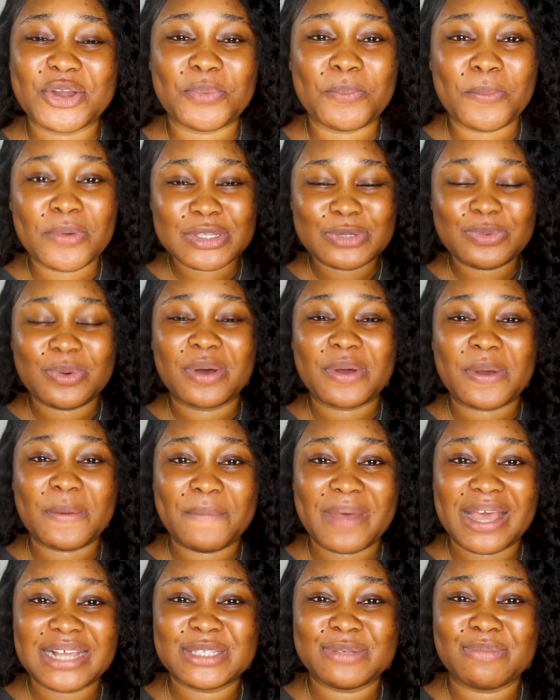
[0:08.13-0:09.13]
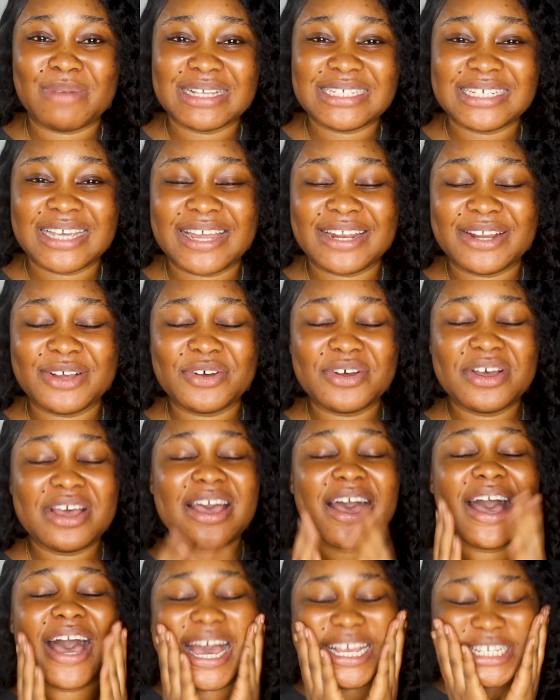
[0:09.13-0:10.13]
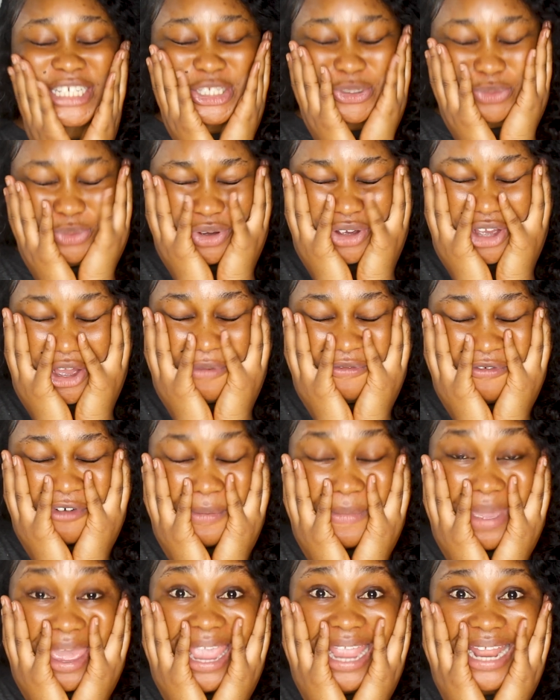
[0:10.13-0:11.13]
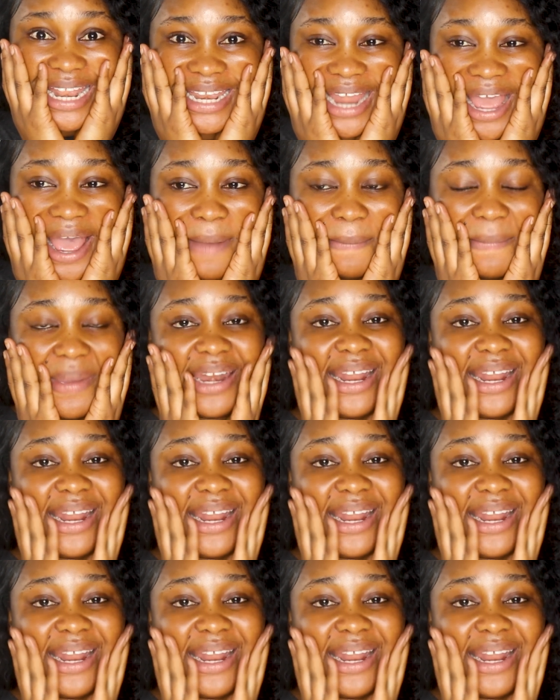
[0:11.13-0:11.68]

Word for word: You're most welcome back to my channel. I just woke up from a nap